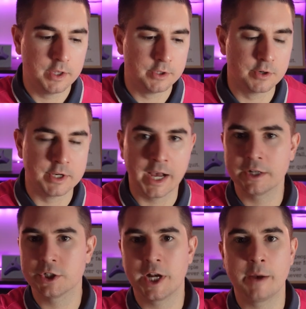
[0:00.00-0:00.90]
You're
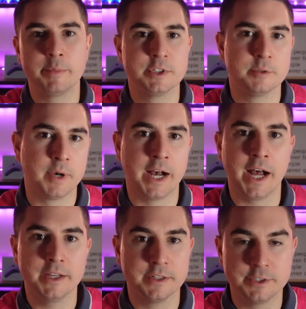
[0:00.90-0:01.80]
not shopping to
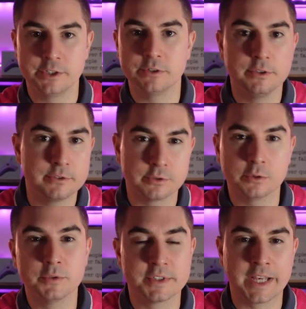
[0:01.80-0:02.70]
buy until you
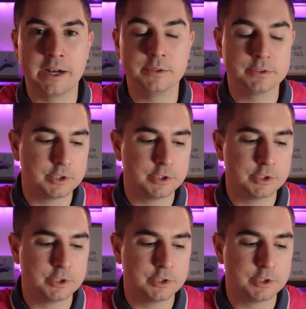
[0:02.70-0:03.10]
sold this house.